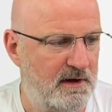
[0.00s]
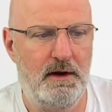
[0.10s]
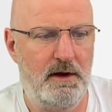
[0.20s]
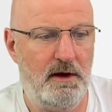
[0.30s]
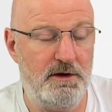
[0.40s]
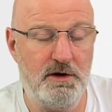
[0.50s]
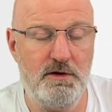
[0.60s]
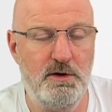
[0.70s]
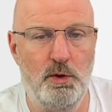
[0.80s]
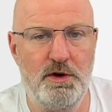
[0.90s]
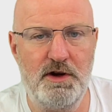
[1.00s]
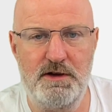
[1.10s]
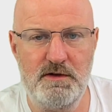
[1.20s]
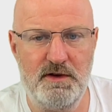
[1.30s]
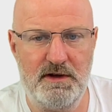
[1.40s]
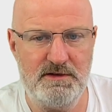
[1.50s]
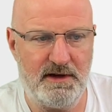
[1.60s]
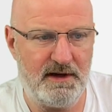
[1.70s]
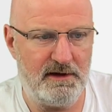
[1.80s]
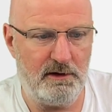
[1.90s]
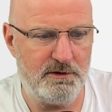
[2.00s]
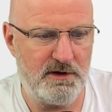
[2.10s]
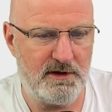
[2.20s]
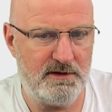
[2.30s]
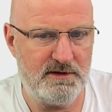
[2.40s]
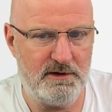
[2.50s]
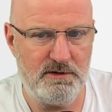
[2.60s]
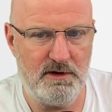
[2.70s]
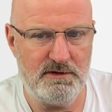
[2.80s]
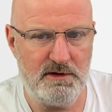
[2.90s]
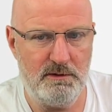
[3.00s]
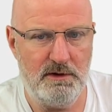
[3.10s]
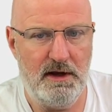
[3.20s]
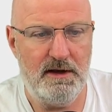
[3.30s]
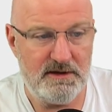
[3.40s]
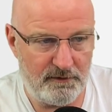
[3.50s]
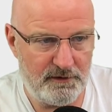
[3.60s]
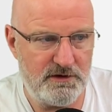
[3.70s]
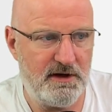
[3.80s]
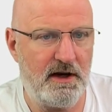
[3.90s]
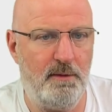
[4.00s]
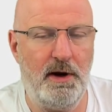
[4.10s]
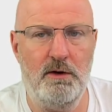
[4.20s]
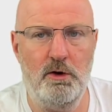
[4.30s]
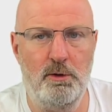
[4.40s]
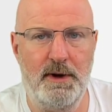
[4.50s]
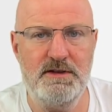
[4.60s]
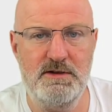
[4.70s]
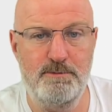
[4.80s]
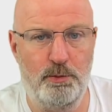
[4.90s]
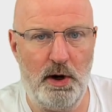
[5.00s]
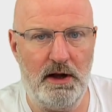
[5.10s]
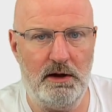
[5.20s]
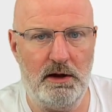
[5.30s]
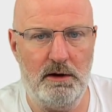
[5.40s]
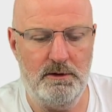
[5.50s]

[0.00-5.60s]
And you can do all kinds of things like add logic, etc. So definitely check out Power Automate. It's brill.